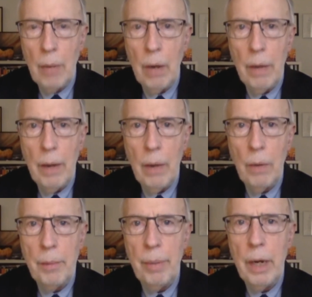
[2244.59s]
Part of that
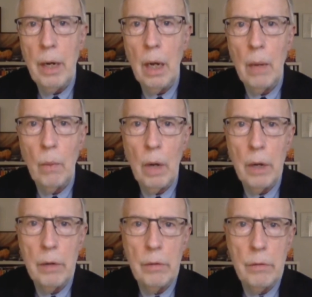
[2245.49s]
will depend on
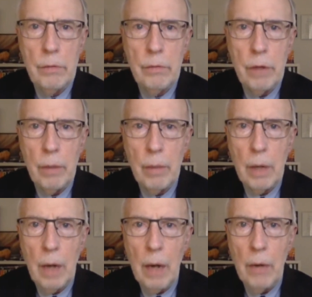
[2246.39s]
what Senator
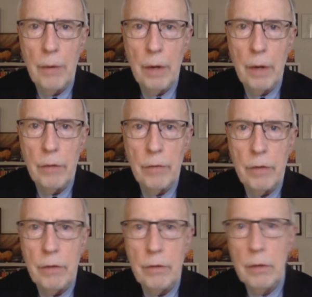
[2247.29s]
McConnell does, if
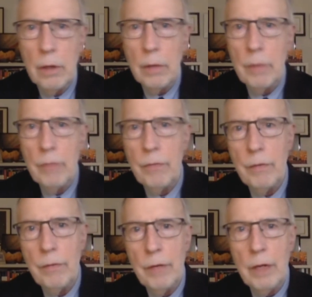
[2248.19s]

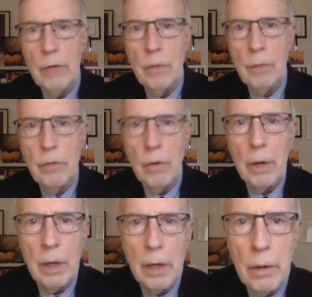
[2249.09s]
he is the
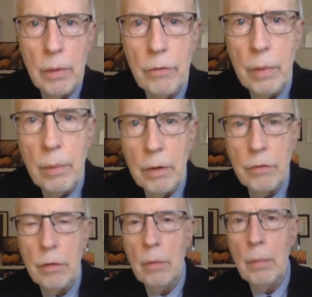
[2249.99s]
majority leader, which we would
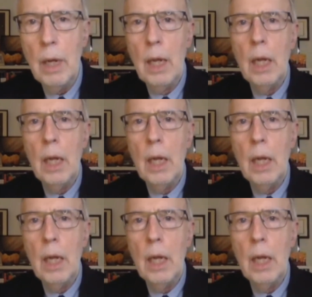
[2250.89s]
assume,